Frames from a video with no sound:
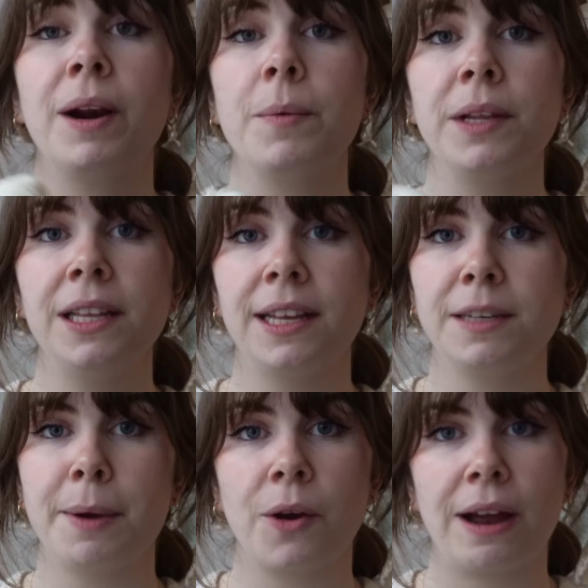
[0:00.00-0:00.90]
I really liked
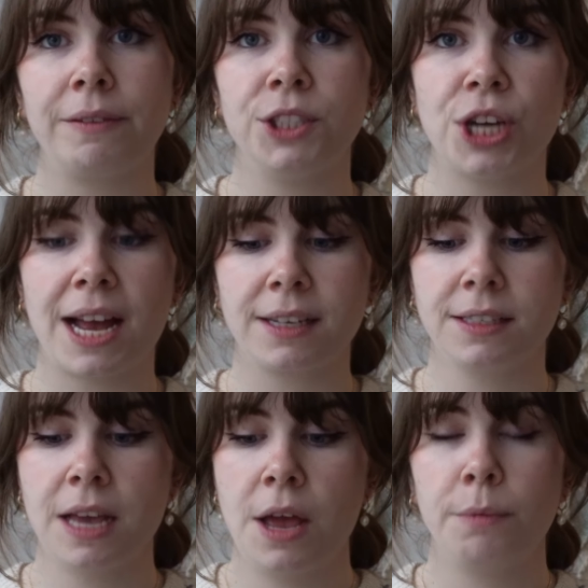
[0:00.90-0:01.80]
about Crafty Jaks
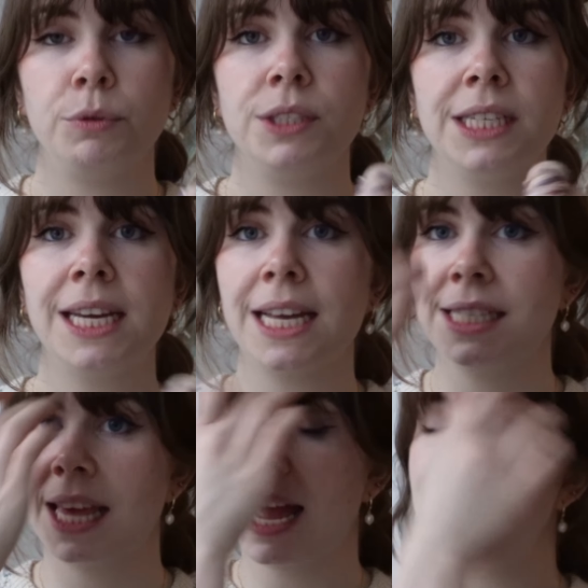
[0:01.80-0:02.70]
Boutique is
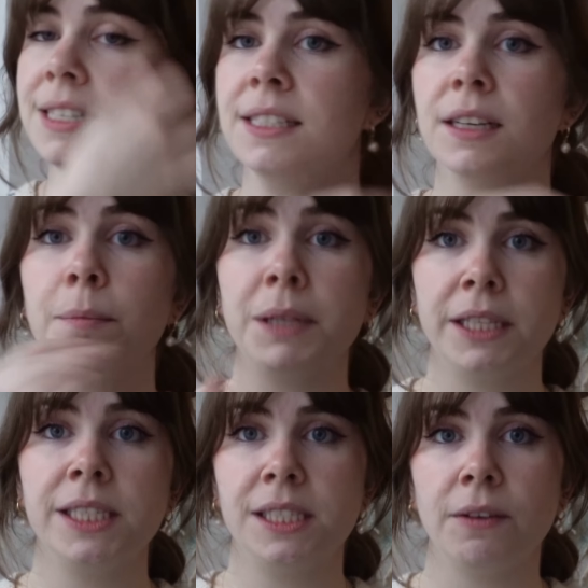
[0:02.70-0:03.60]
they had
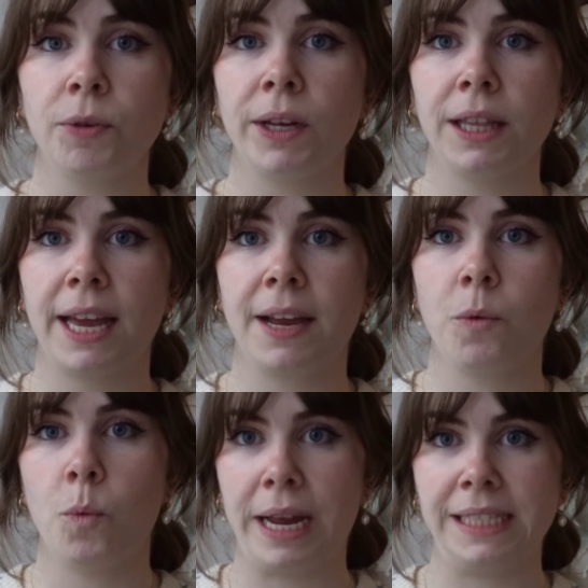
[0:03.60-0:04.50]
completely different like
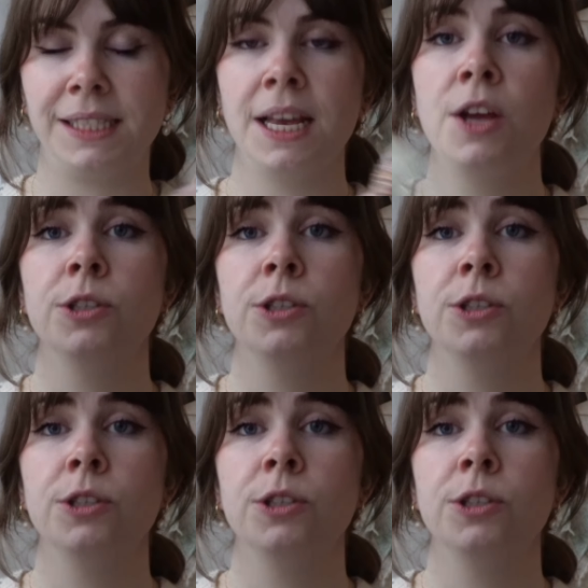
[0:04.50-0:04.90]
weights.